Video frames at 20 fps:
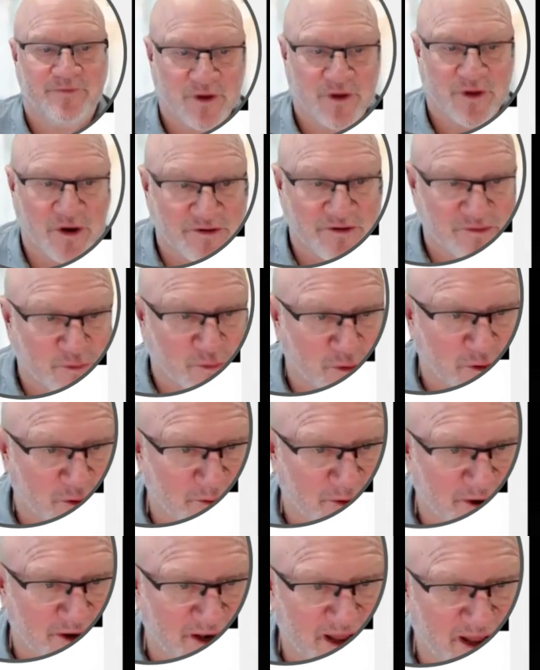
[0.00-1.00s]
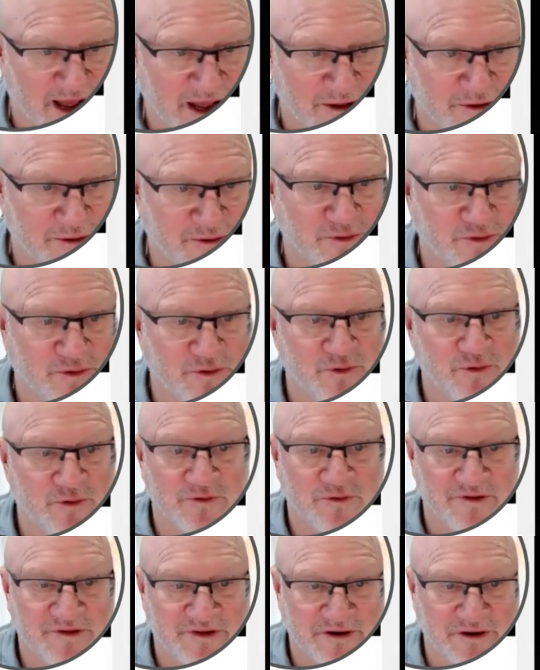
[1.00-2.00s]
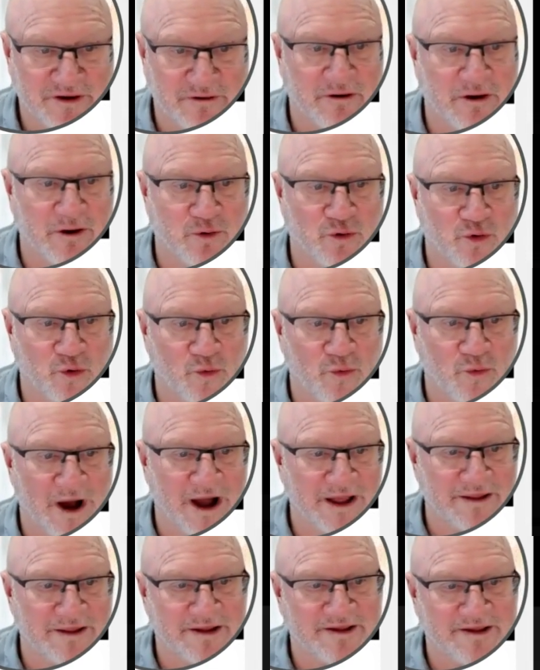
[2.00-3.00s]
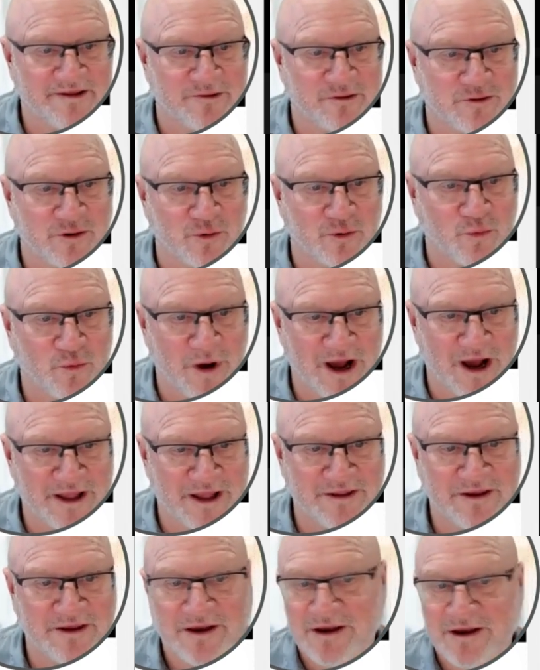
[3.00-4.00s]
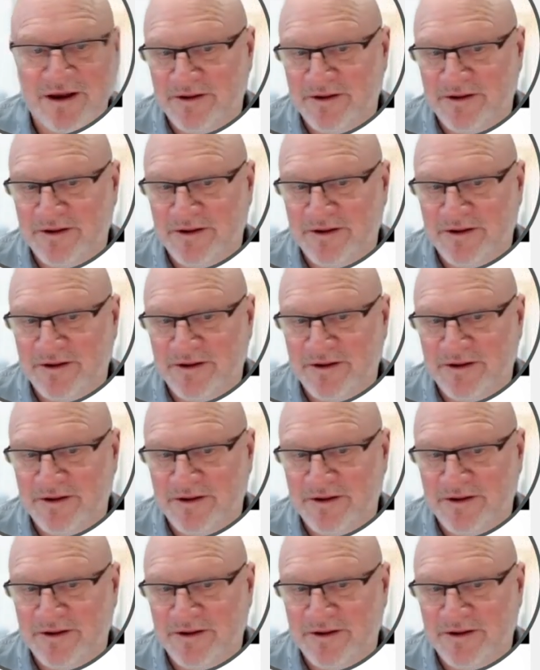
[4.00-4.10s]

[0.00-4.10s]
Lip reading: Goes all the way down to 0 or 1. Let's look at 1.